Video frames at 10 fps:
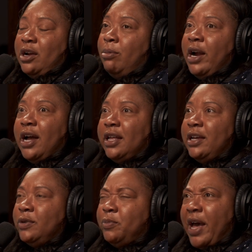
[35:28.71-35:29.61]
my God,
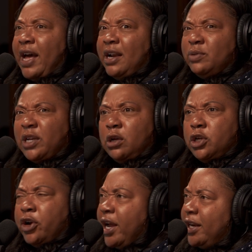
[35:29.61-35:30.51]
that was bad. I was like,
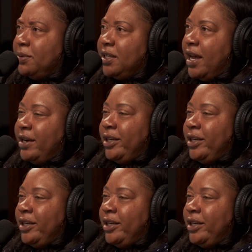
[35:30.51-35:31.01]
you're not upset?